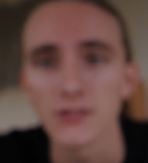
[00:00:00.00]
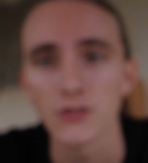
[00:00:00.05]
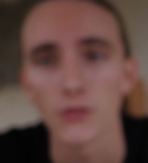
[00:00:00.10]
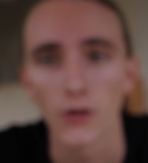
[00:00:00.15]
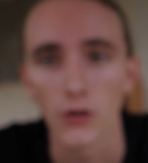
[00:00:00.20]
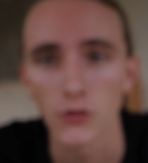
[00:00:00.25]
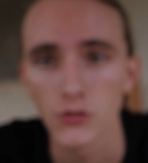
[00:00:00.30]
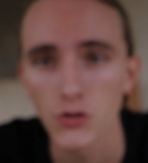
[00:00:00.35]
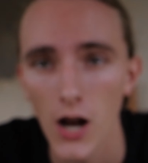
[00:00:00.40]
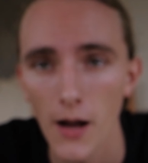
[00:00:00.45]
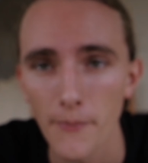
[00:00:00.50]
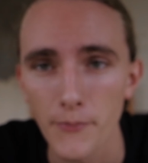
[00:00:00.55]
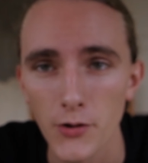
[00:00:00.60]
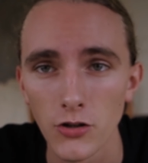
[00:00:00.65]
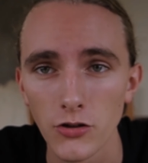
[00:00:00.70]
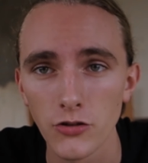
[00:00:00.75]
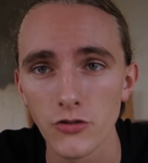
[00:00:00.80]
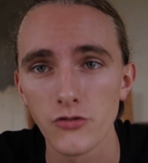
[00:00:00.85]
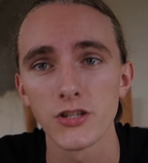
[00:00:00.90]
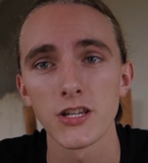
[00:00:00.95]
so I don't drop it
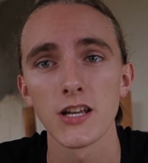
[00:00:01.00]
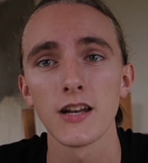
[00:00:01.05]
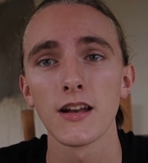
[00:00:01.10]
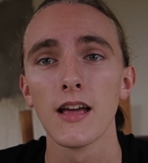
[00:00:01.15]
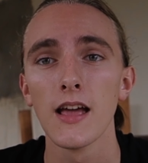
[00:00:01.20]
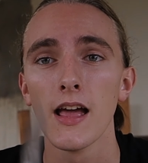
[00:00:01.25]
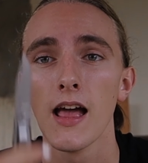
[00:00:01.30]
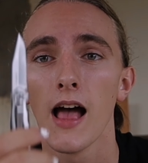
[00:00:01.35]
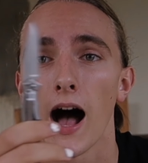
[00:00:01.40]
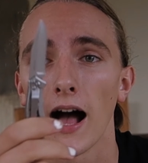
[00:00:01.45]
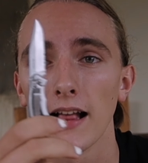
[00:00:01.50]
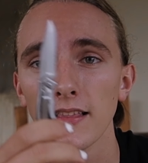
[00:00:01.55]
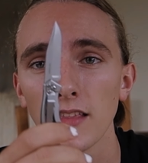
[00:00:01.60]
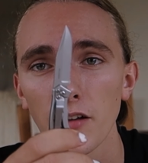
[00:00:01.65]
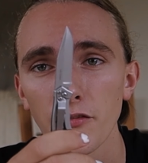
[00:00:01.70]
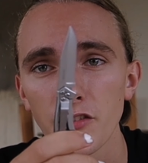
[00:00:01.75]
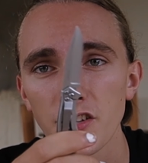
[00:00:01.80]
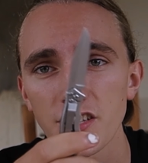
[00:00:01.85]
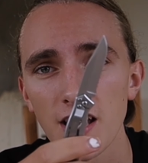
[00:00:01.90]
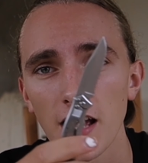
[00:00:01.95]
or lose it. I
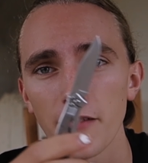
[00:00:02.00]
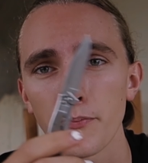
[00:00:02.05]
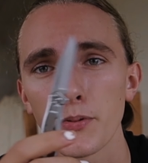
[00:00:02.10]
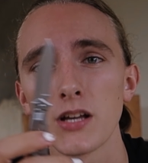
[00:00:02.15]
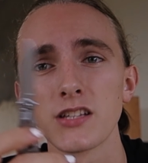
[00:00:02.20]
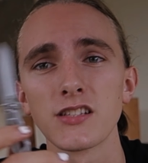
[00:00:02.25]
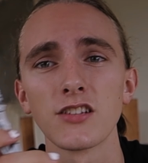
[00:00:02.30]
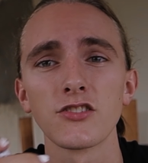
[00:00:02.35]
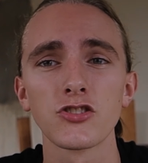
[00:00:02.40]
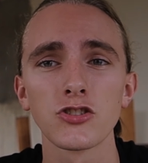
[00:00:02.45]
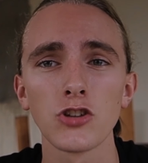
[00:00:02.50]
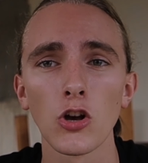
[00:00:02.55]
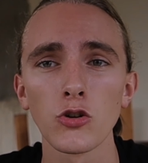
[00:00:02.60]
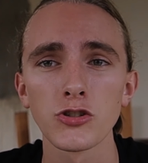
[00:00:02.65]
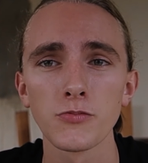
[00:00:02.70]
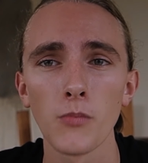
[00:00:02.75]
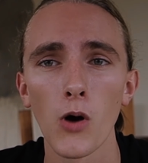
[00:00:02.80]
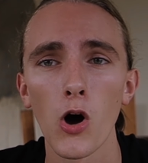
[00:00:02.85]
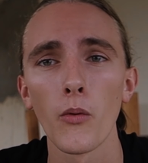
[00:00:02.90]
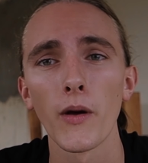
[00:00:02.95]
love this knife because it's so
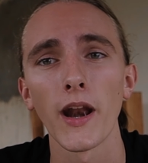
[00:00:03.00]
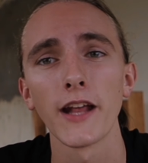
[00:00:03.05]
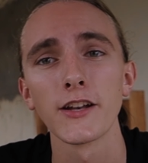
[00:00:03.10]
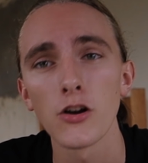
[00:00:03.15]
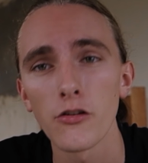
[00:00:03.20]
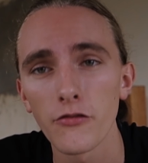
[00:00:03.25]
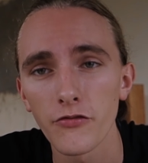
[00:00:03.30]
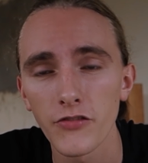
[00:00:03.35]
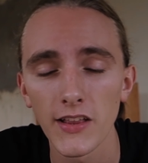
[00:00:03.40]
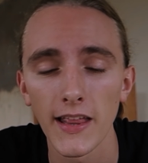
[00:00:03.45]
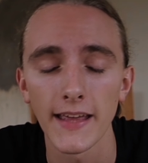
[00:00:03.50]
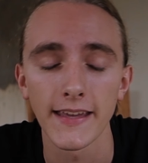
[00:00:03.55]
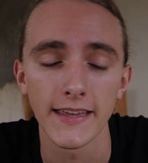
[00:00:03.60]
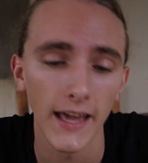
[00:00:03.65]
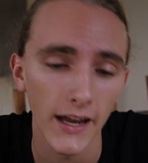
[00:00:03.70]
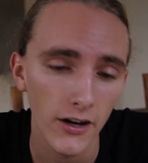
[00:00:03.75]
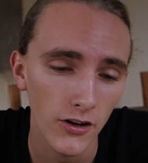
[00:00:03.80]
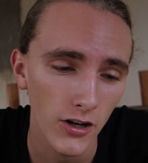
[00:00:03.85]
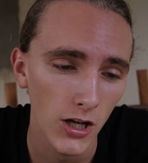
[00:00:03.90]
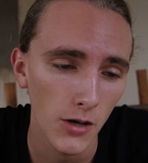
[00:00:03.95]
small and I don't feel like
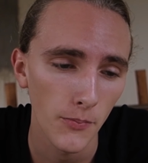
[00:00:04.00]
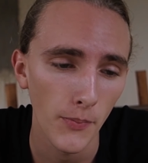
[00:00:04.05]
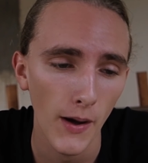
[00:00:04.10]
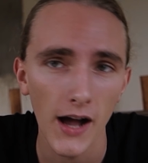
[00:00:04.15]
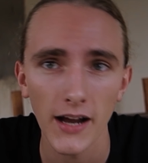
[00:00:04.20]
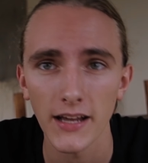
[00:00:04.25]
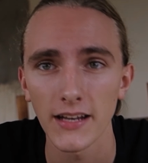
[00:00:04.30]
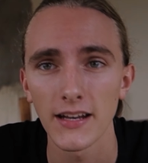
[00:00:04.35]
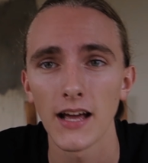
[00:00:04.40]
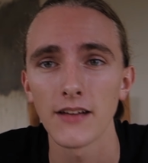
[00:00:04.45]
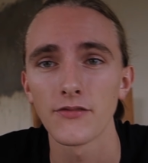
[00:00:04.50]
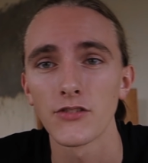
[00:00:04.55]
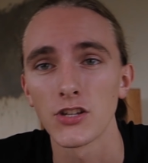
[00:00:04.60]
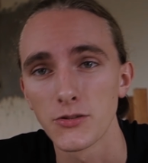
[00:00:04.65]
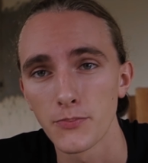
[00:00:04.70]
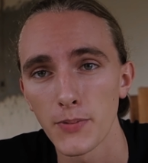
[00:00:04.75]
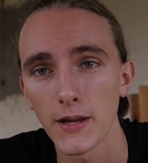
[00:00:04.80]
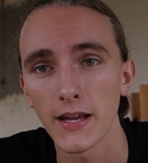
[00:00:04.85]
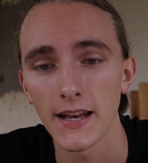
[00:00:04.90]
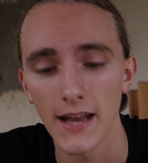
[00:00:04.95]
carrying a pocket knife
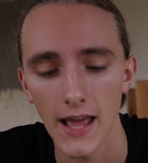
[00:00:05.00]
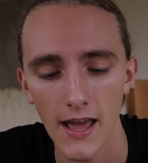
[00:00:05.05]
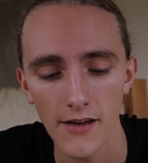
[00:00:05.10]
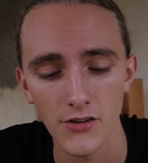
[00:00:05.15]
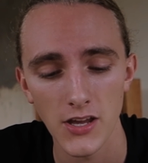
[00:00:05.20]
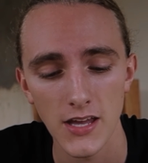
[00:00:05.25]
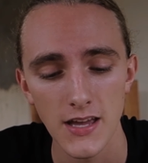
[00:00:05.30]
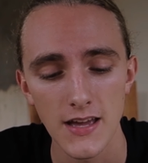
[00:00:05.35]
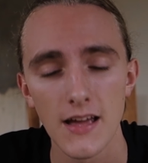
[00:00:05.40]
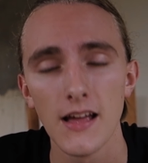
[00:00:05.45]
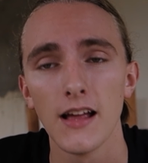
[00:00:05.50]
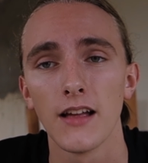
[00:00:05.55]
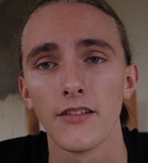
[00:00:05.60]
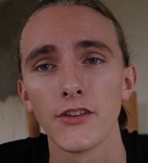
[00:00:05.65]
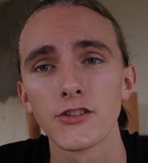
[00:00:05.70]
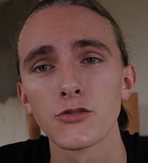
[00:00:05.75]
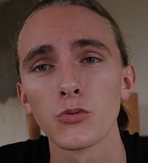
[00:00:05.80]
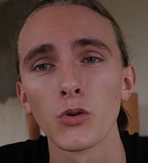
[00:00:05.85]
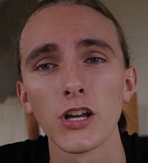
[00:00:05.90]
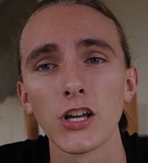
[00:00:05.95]
that's big and heavy.
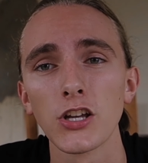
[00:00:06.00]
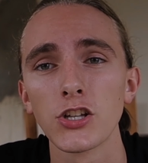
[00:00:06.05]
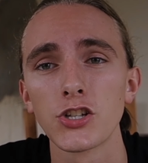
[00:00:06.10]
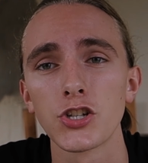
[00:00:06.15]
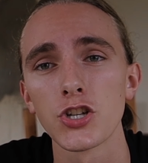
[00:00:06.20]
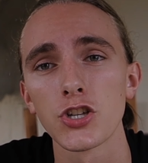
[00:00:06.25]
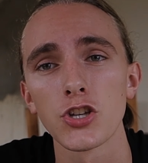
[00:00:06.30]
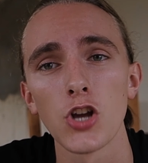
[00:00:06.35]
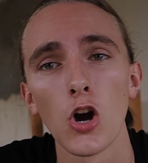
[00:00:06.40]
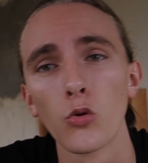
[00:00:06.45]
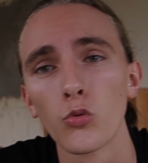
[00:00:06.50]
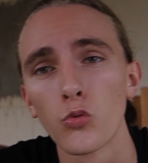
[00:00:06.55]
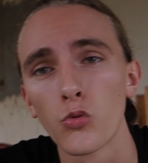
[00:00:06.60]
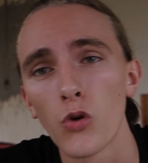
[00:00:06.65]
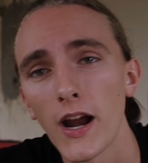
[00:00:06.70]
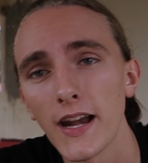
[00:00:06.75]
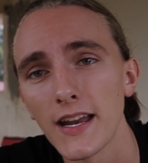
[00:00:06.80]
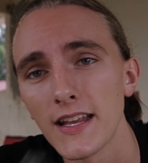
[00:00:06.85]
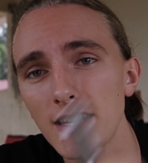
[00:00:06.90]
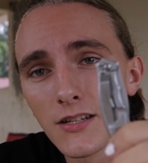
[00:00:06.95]
This one can just go
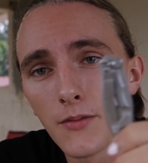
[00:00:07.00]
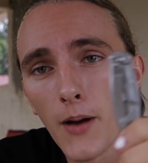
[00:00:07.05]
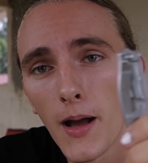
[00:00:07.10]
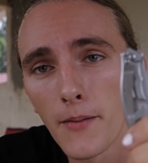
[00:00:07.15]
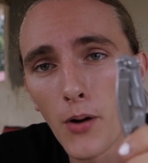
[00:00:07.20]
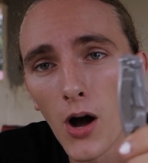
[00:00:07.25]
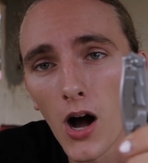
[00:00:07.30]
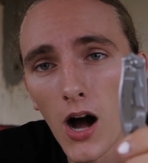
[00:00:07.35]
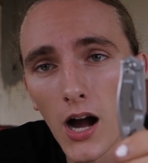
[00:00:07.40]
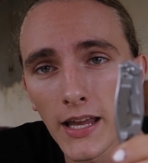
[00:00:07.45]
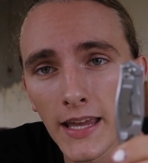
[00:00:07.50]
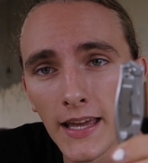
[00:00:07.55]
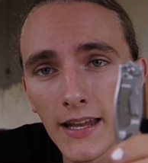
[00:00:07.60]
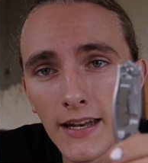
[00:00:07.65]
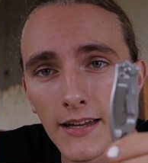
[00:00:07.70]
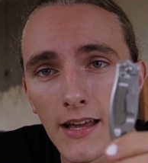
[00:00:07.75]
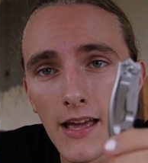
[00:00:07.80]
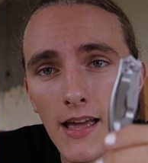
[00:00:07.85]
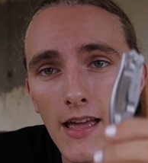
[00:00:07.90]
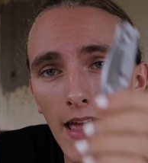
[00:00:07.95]
right into my
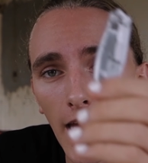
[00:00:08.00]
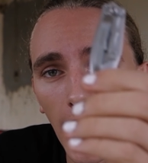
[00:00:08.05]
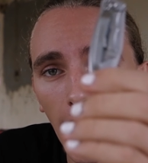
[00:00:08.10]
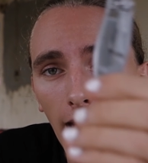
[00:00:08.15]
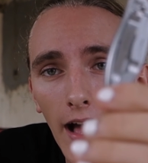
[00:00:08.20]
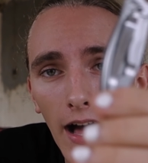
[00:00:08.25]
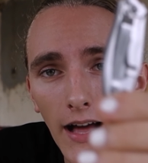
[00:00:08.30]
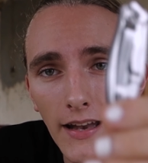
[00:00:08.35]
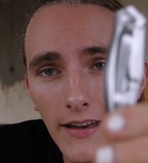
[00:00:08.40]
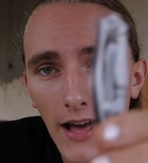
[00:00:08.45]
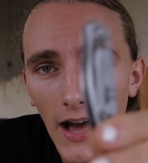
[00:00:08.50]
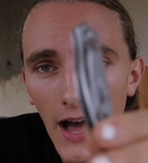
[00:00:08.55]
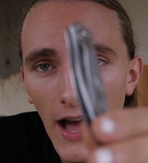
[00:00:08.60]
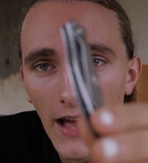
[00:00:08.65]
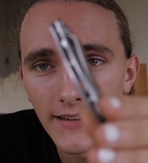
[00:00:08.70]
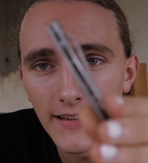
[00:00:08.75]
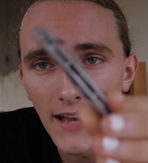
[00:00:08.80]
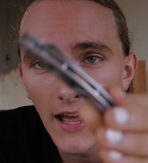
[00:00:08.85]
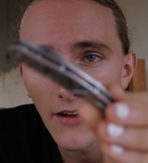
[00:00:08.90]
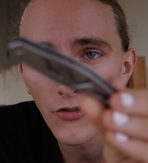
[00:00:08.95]
pocket, and
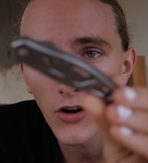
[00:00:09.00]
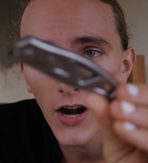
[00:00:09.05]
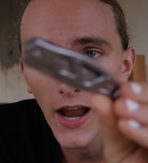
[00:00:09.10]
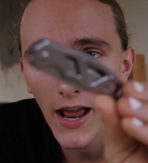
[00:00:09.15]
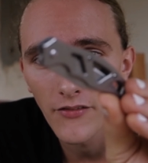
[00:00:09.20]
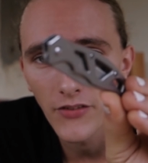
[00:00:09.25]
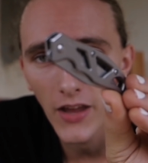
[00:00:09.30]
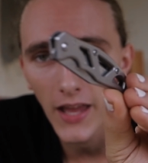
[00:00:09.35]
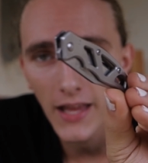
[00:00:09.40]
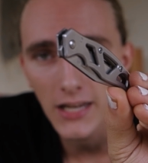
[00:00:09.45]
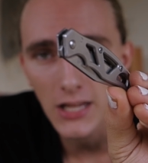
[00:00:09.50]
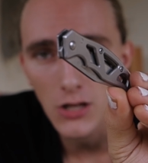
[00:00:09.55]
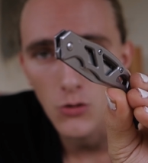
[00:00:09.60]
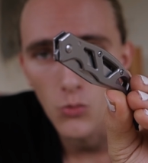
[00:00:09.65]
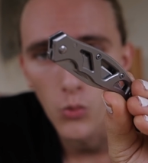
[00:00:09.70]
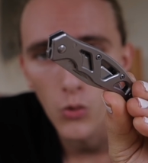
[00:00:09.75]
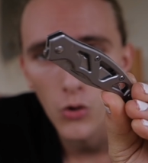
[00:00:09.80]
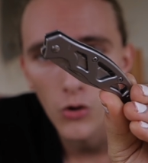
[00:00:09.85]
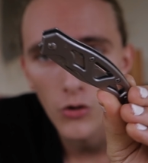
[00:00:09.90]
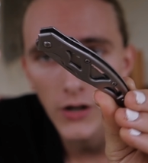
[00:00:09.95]
I never have any
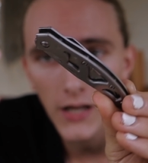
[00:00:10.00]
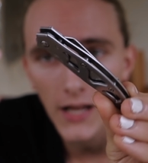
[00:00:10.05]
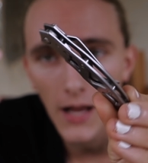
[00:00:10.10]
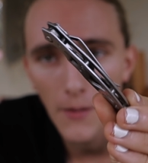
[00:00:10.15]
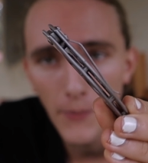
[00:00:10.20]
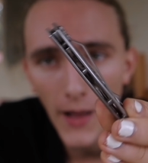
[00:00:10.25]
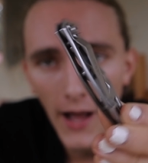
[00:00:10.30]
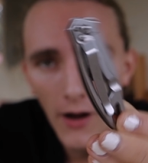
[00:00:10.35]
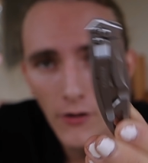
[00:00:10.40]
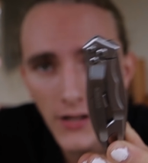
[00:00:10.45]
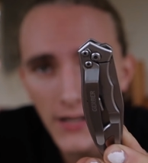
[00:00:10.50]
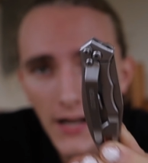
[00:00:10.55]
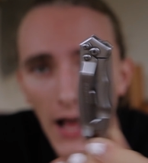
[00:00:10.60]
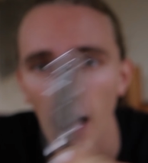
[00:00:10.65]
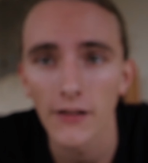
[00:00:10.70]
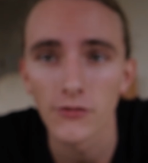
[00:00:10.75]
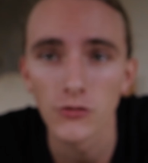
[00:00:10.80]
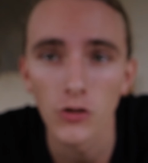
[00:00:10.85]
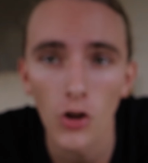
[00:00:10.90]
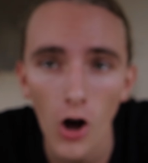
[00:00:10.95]
worry about it.
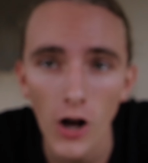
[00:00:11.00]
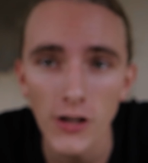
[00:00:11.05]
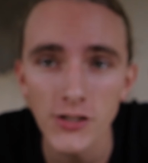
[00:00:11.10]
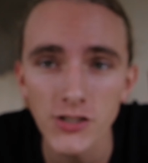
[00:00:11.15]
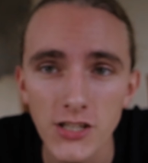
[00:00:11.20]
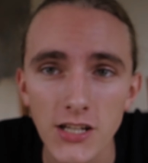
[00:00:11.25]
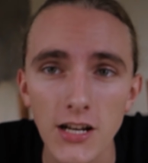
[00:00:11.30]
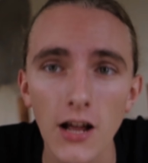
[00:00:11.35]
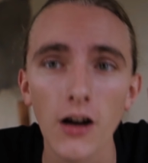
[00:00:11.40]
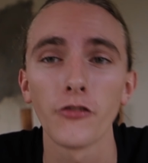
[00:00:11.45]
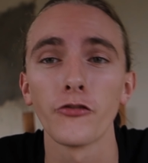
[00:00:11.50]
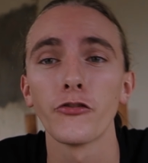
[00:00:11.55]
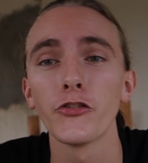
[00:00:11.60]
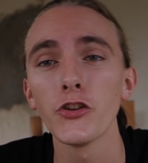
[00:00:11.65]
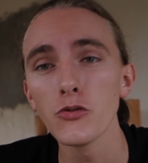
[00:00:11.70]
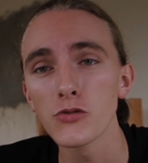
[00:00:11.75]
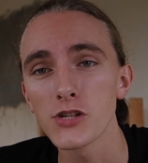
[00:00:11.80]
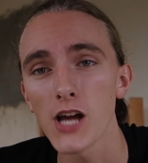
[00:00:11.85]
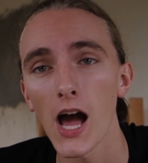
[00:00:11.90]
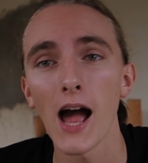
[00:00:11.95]
I've lost it a
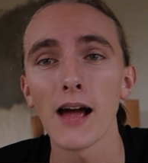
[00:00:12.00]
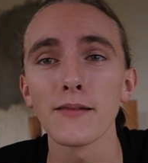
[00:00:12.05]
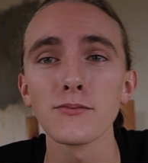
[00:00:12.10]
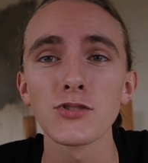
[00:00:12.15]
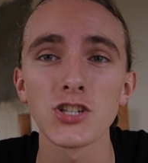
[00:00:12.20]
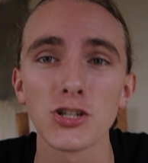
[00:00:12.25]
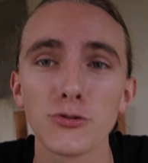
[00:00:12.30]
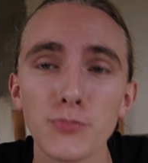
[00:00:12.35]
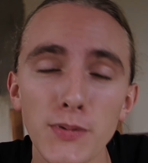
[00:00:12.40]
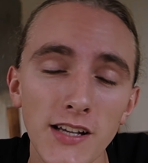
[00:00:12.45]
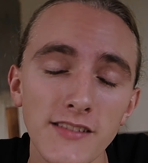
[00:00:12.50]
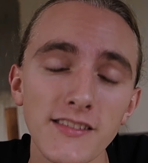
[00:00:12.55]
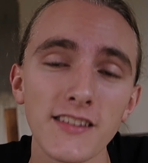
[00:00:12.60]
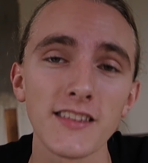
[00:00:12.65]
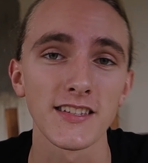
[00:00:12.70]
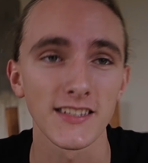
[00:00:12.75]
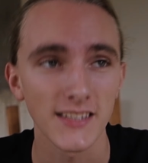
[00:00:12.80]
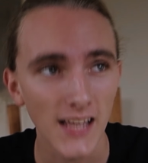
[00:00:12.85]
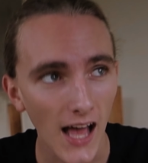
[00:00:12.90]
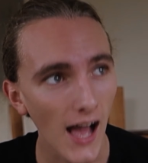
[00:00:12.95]
few times just because of
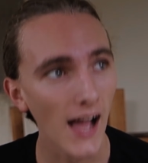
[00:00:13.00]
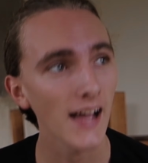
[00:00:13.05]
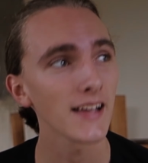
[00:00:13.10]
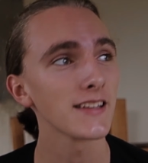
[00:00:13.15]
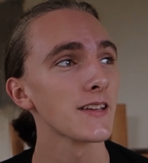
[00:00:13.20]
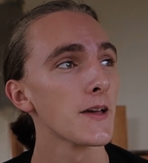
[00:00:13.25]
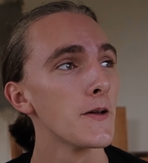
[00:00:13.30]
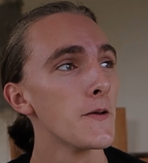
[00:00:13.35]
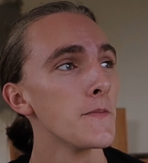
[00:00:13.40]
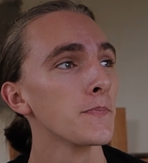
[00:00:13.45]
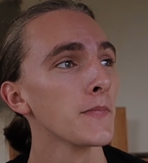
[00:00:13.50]
the size,